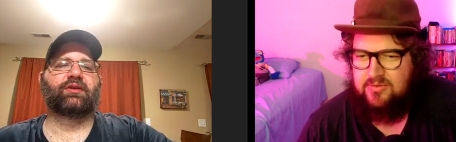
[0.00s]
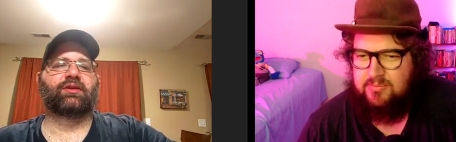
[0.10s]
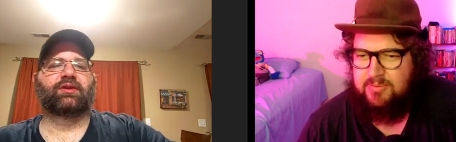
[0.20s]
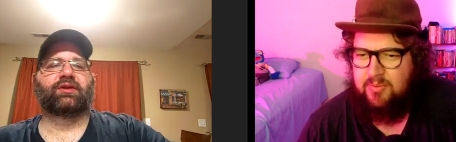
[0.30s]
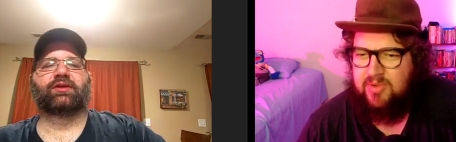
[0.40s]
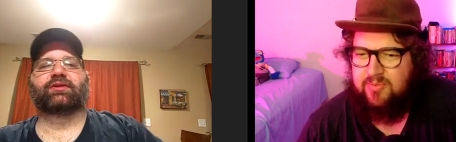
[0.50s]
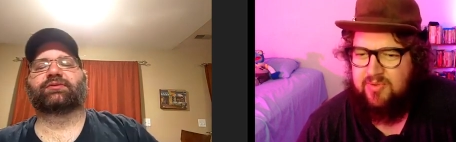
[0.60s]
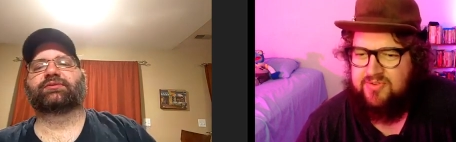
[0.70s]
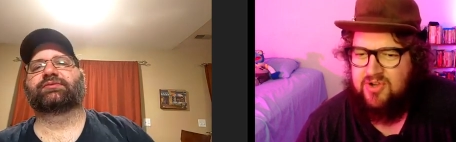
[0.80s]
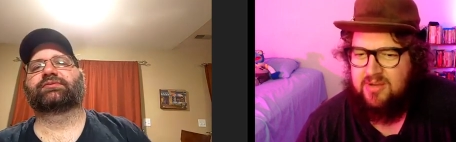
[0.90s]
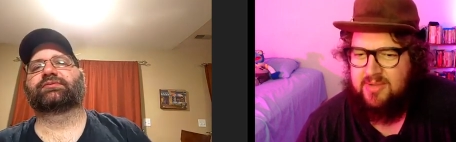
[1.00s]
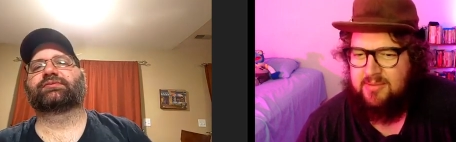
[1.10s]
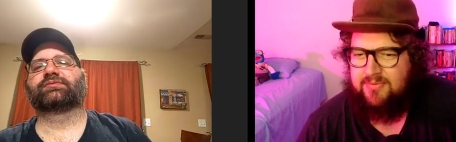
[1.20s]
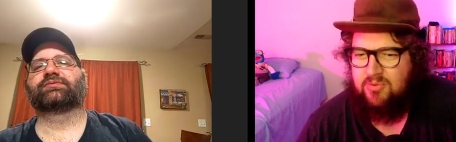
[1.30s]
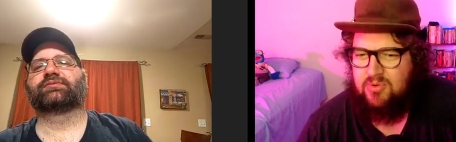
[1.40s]
Speaker 1: but we we've talked about that
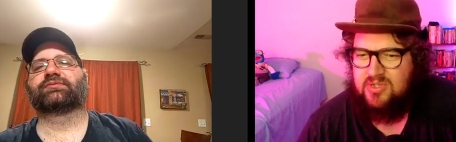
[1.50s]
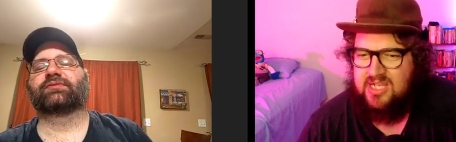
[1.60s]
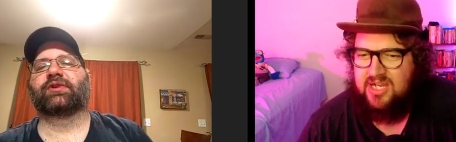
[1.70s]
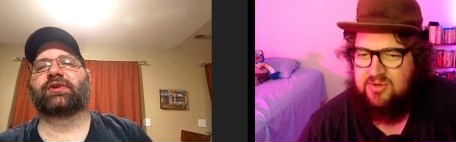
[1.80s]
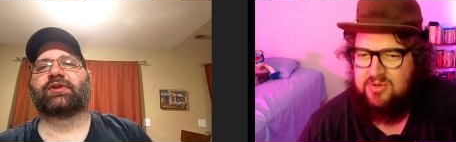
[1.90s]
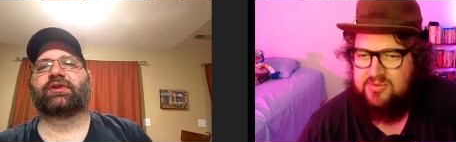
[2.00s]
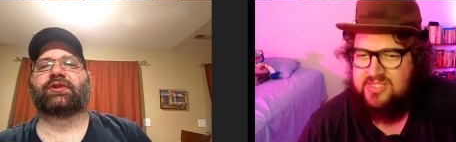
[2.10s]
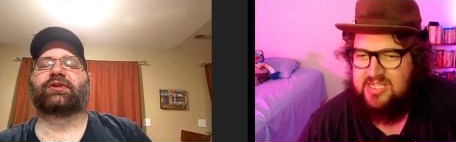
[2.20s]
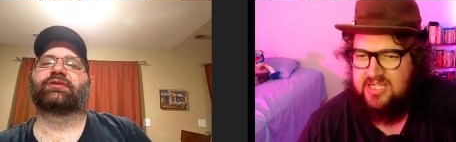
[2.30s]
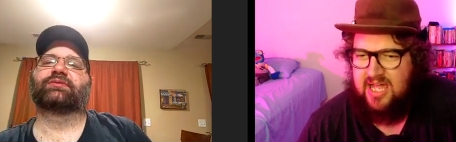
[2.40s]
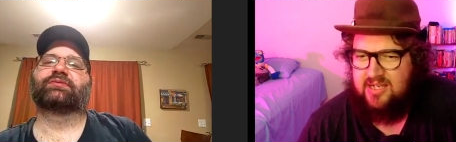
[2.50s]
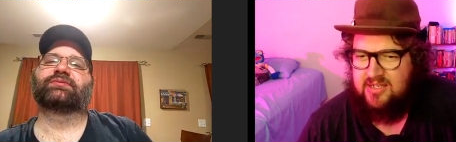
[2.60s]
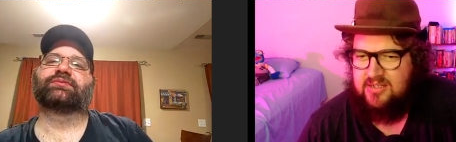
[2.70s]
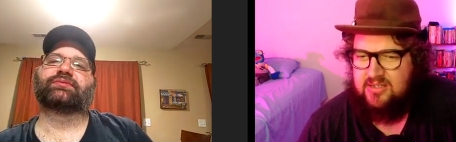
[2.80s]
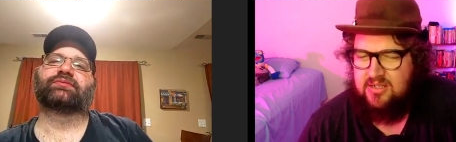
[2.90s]
before. It's like you don't see that.
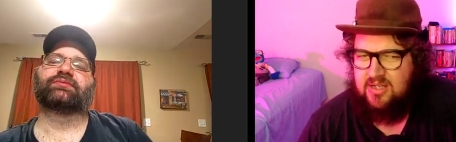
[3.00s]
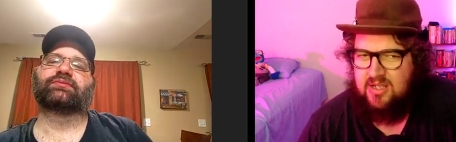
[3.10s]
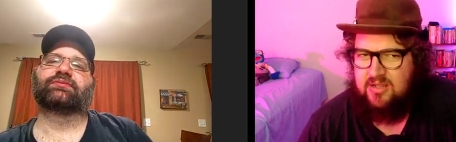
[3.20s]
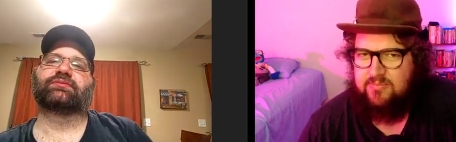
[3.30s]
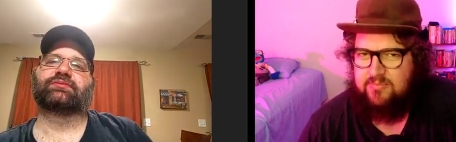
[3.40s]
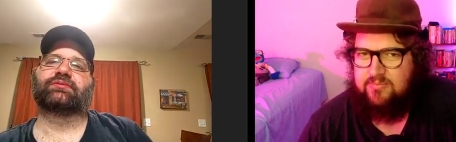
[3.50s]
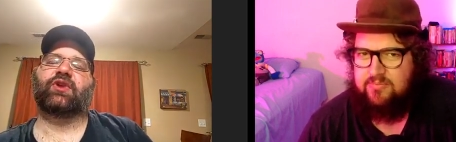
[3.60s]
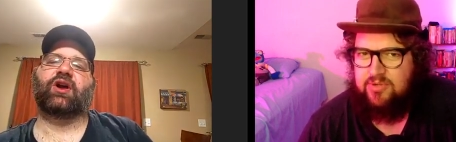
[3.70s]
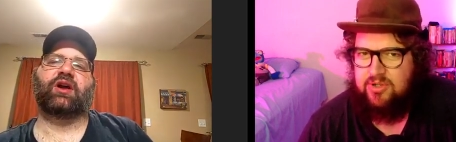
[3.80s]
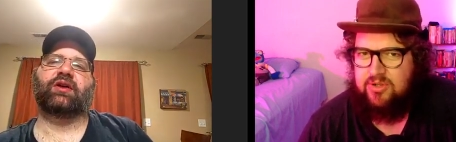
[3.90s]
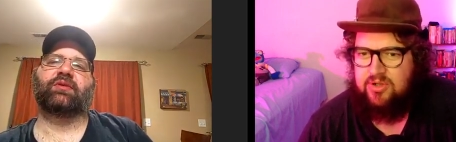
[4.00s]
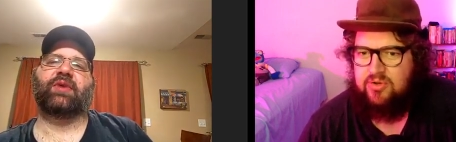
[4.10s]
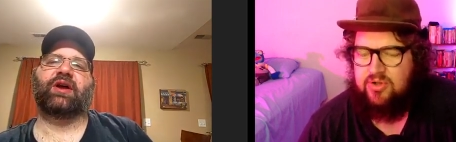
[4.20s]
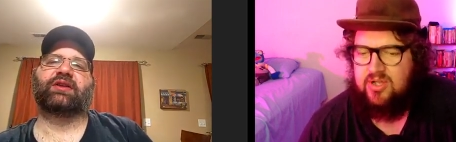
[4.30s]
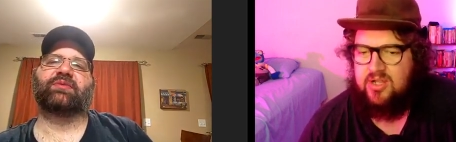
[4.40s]
Um, you, you,
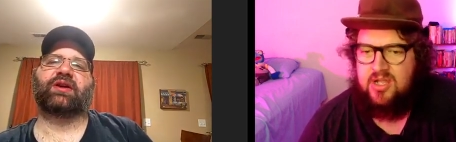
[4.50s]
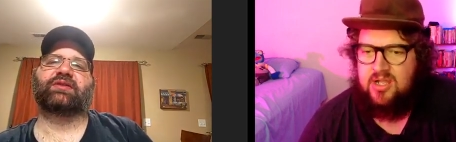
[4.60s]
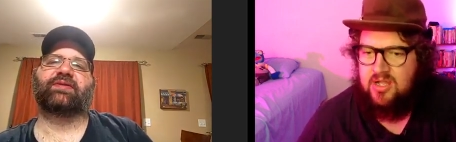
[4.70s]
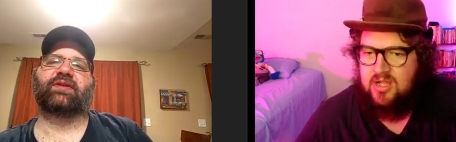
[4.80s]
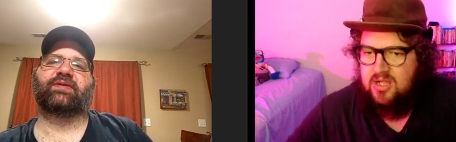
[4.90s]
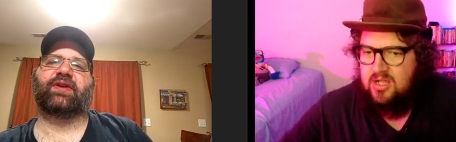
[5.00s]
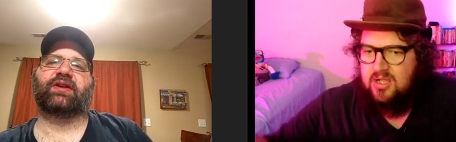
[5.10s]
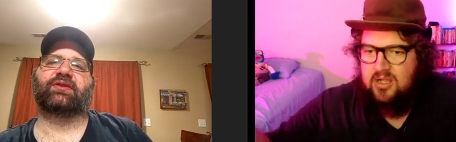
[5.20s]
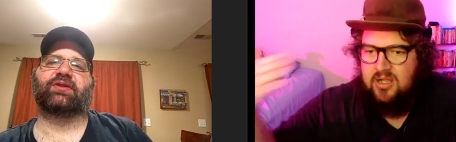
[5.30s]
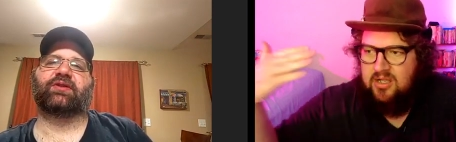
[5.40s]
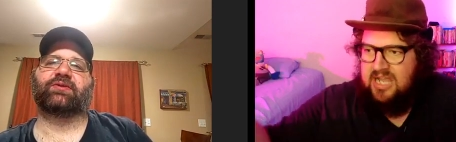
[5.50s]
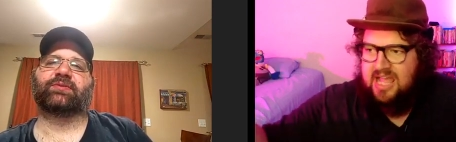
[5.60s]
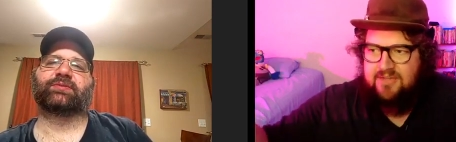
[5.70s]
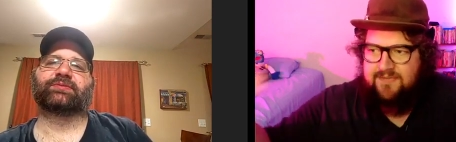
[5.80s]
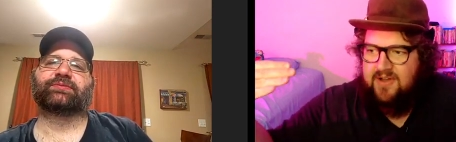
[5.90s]
Speaker 2: mine's mine's the fun factor.
Speaker 1: Yeah,
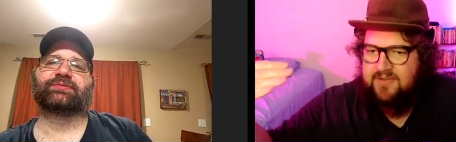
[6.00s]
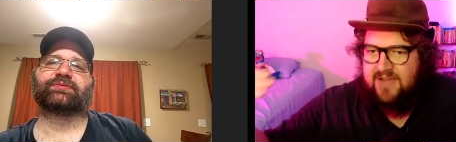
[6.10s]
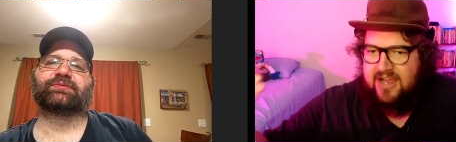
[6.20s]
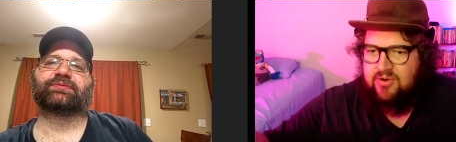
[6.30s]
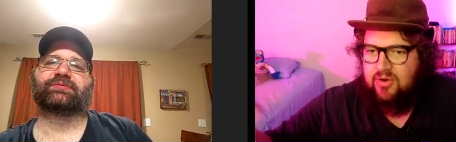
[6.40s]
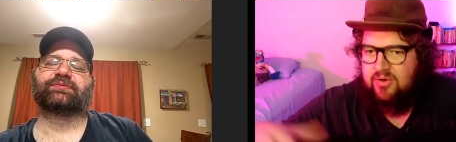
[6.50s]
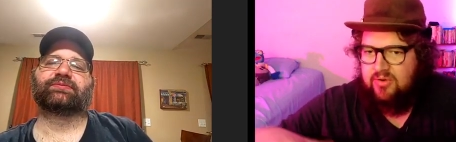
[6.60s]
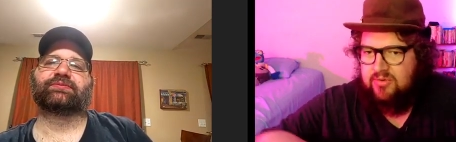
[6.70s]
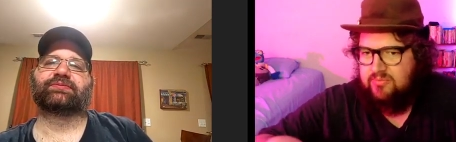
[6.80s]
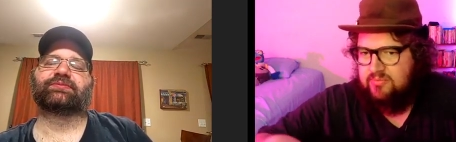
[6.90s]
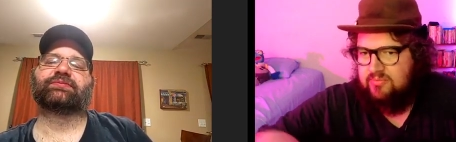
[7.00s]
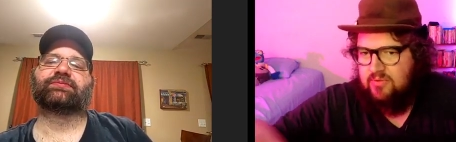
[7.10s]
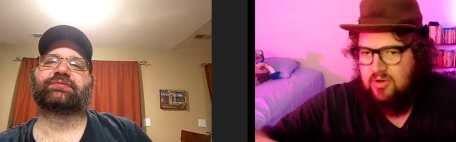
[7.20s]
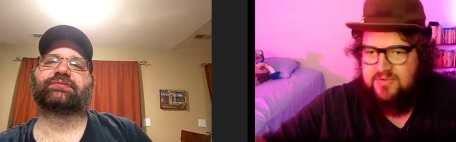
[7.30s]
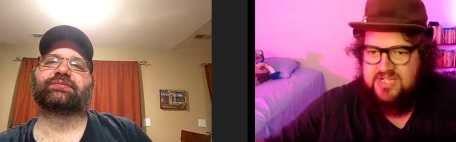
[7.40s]
the fun factor
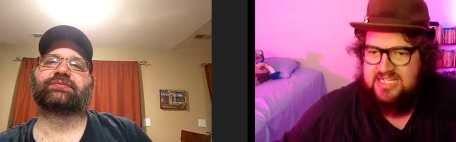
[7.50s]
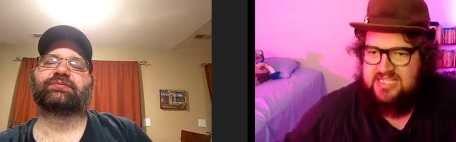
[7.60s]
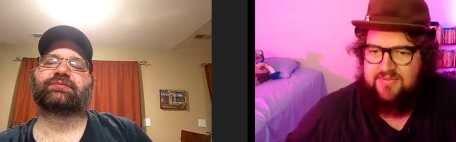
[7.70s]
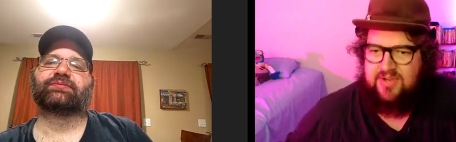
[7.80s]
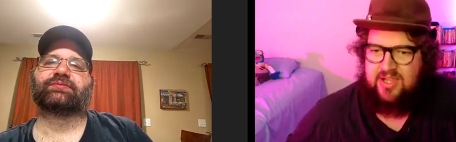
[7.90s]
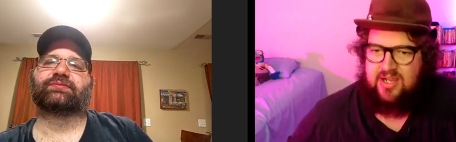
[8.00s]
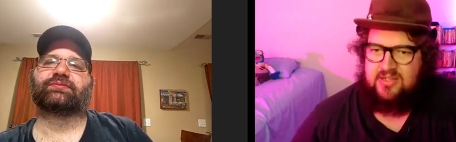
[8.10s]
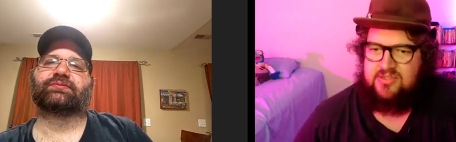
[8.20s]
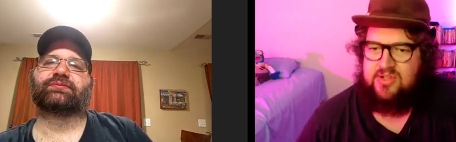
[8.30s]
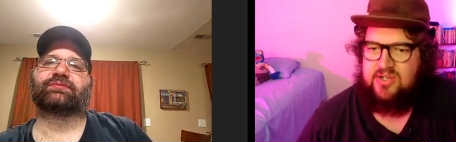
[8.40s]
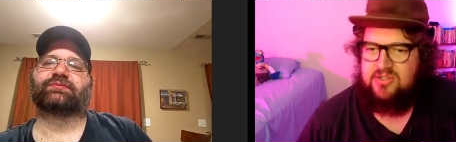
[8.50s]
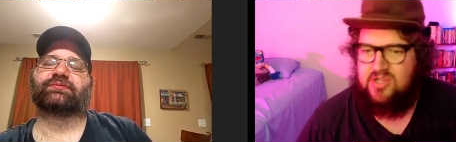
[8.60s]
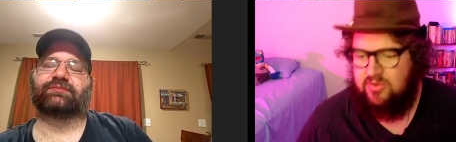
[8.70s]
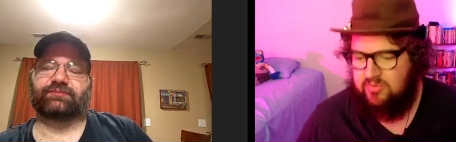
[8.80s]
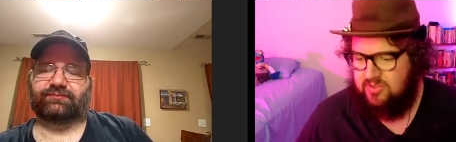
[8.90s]
overtakes everything. So there's
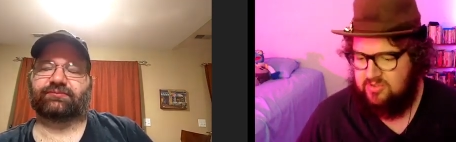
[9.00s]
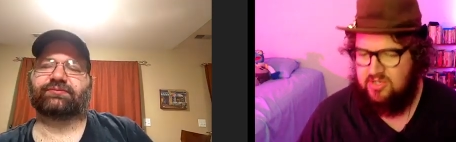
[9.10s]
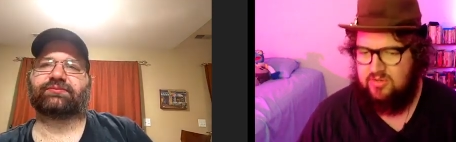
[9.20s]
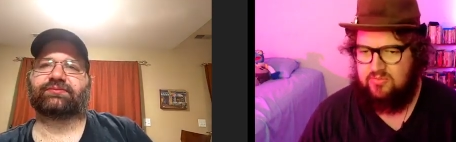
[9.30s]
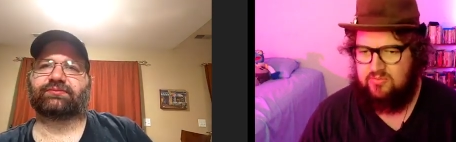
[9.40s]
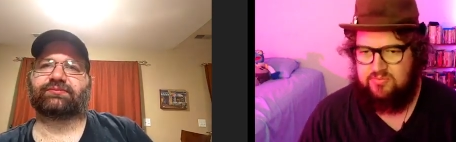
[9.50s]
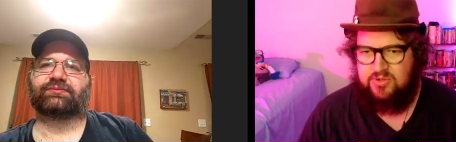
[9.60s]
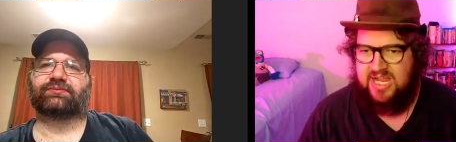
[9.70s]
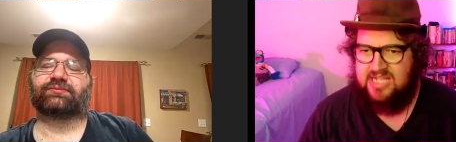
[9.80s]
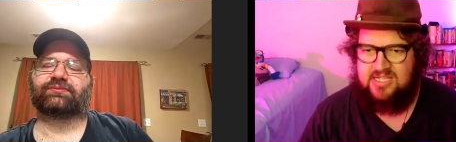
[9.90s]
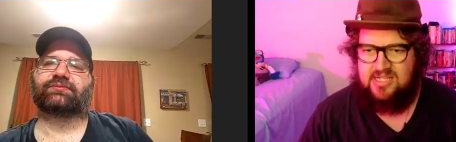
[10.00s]
no mm-hmm. there's no you can't see the